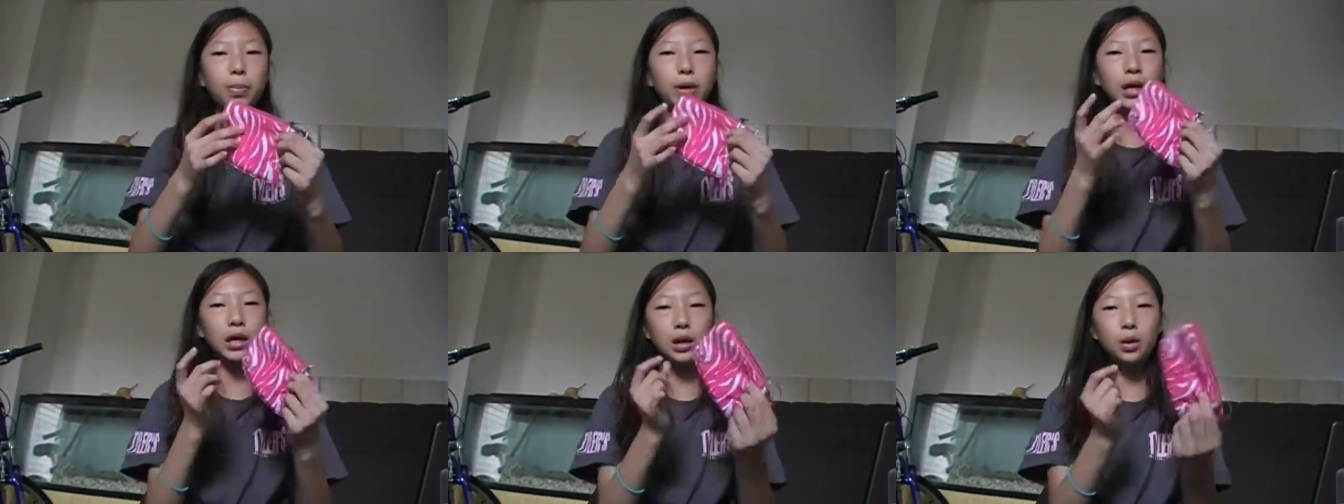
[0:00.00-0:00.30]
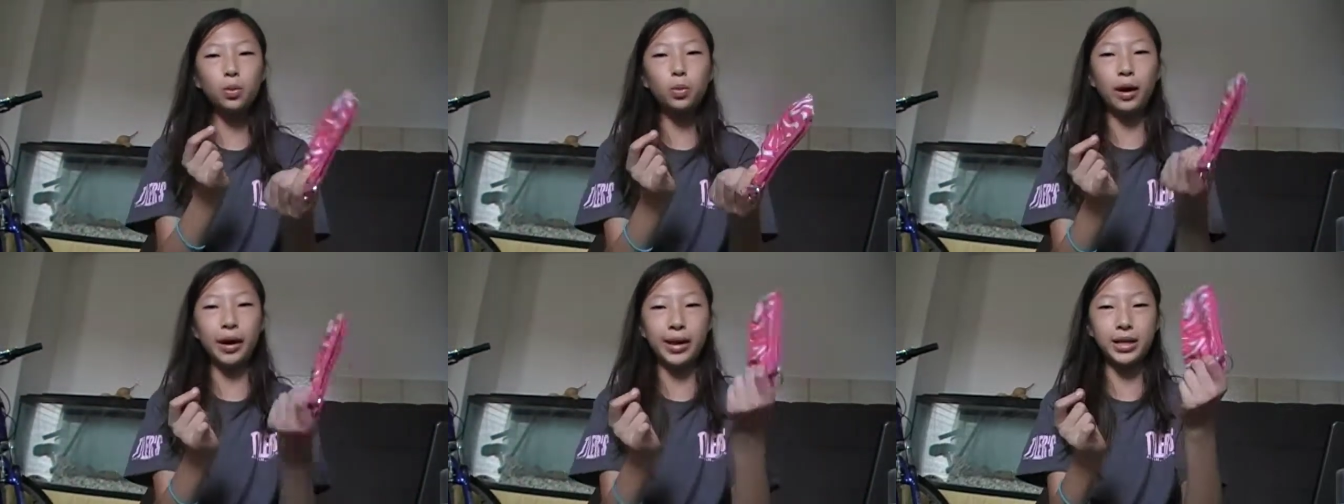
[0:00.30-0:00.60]
pink
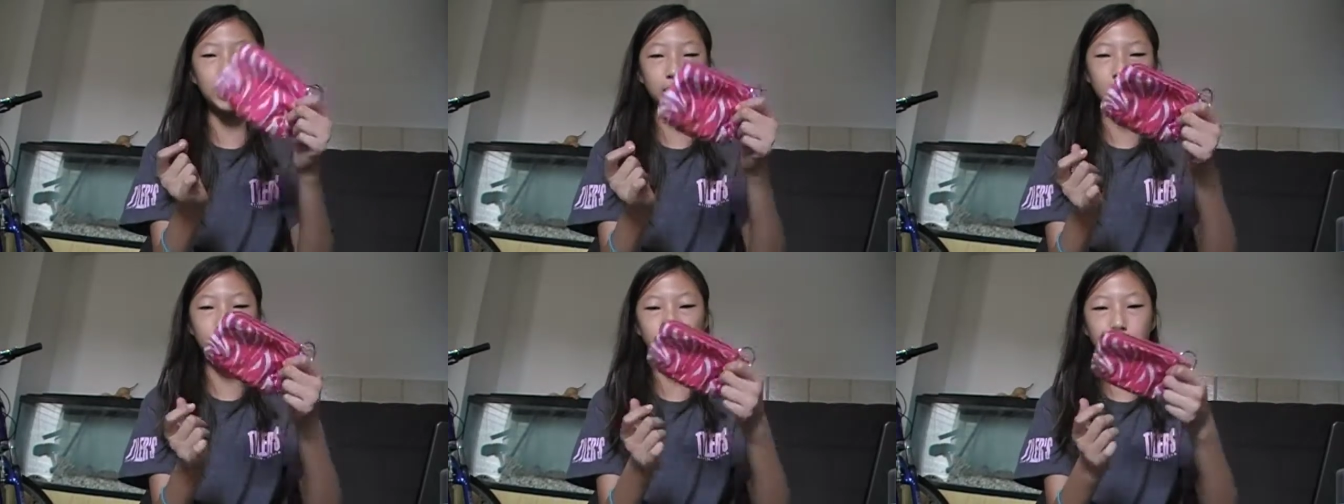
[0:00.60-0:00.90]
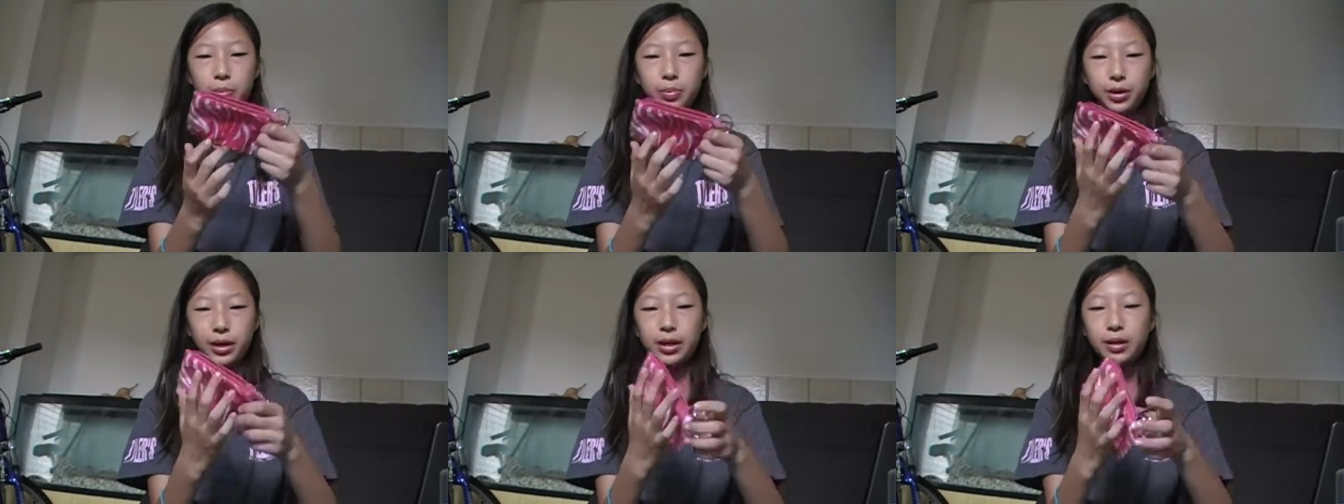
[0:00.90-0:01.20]
and white
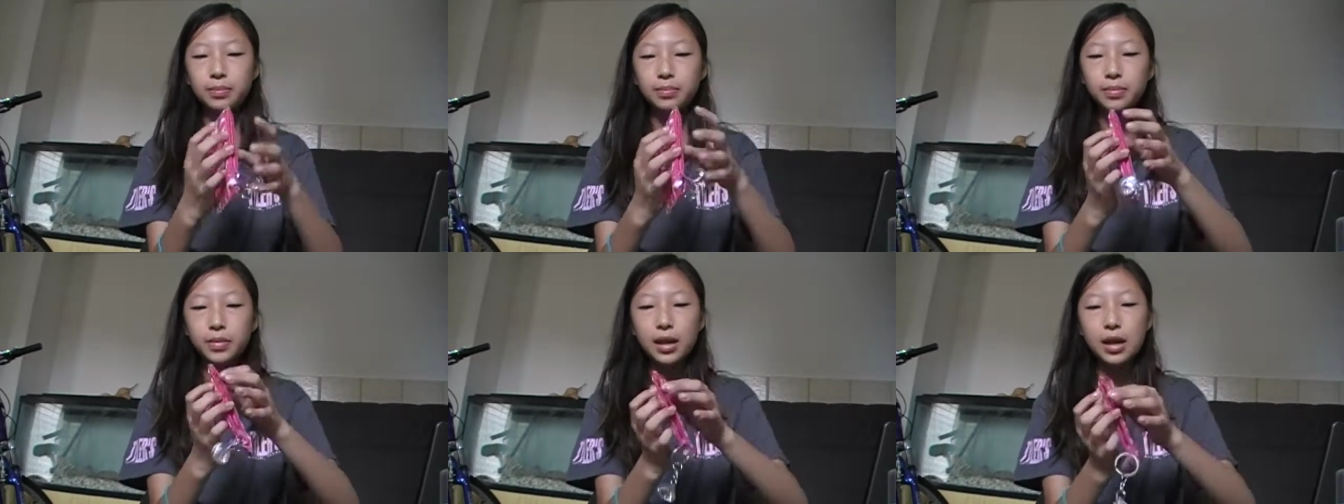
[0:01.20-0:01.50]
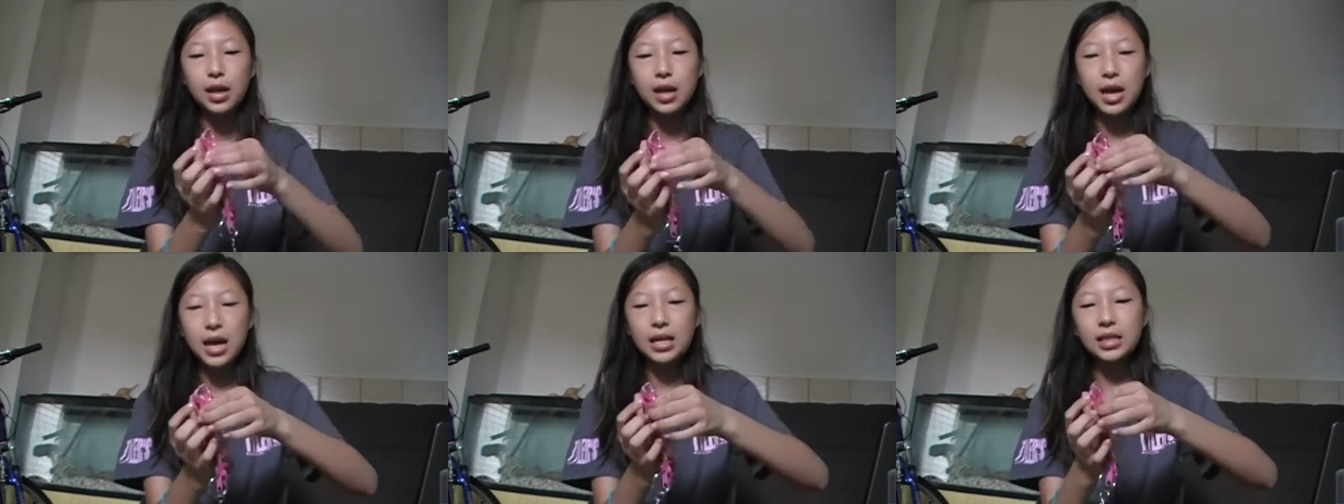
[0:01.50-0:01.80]
zebra print.
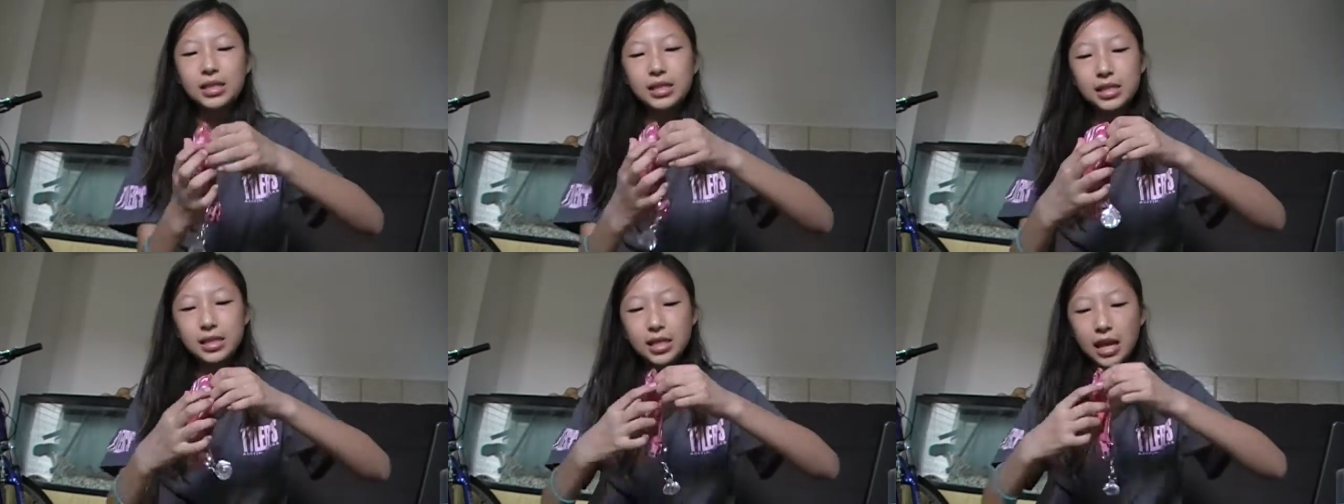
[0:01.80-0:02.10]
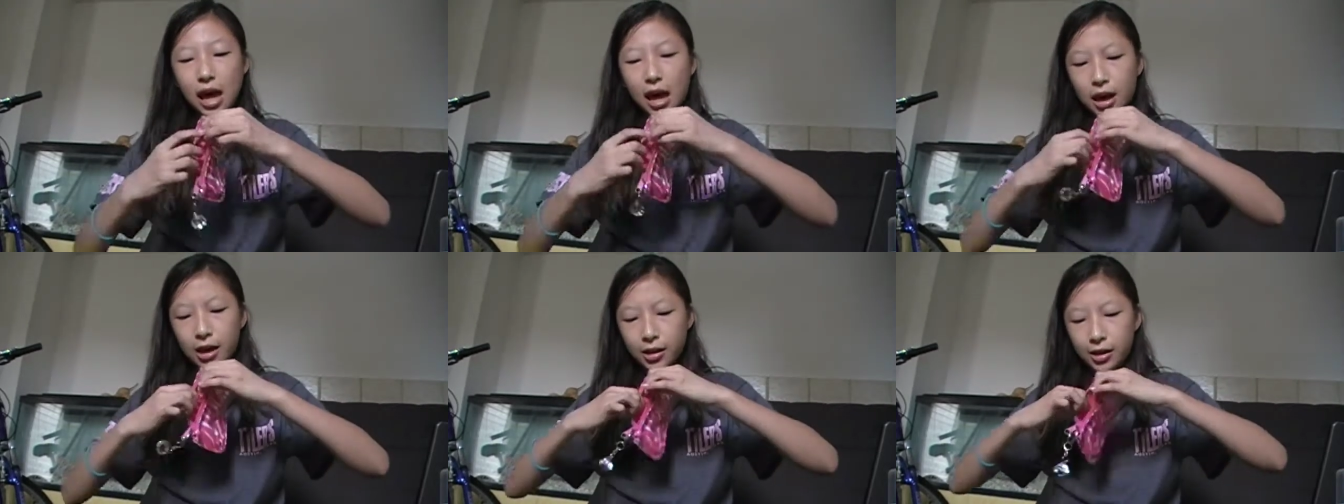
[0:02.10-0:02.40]

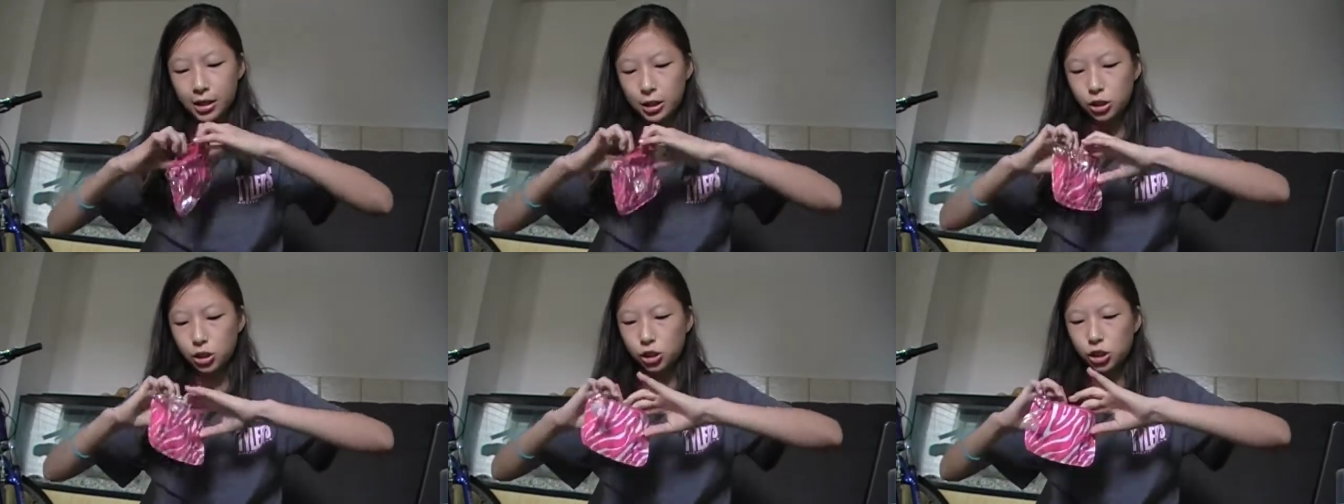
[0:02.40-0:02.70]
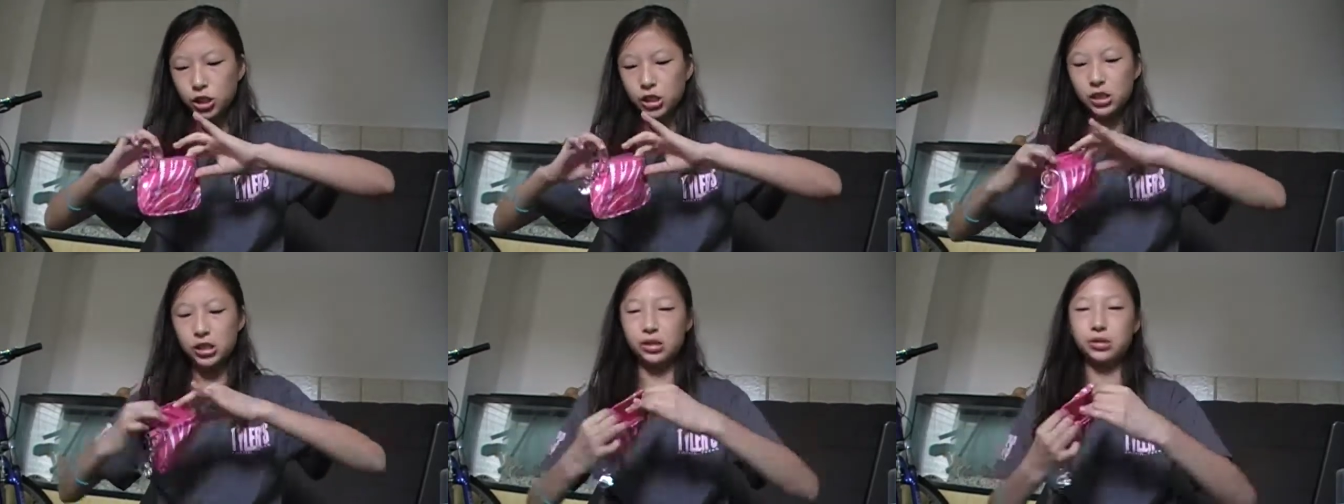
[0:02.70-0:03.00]
Inside, it's
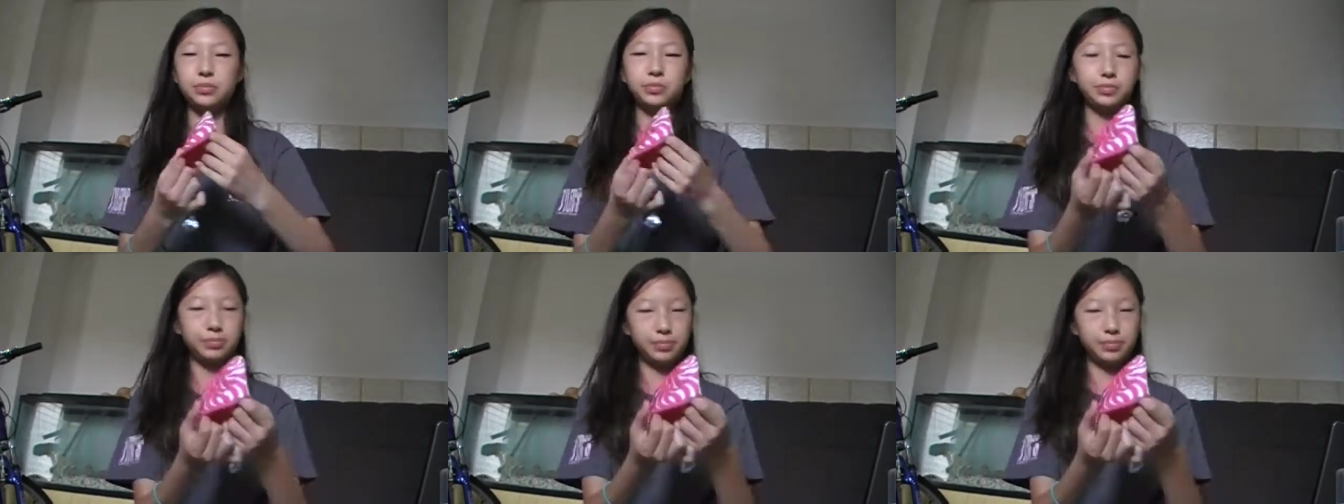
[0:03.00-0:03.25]
just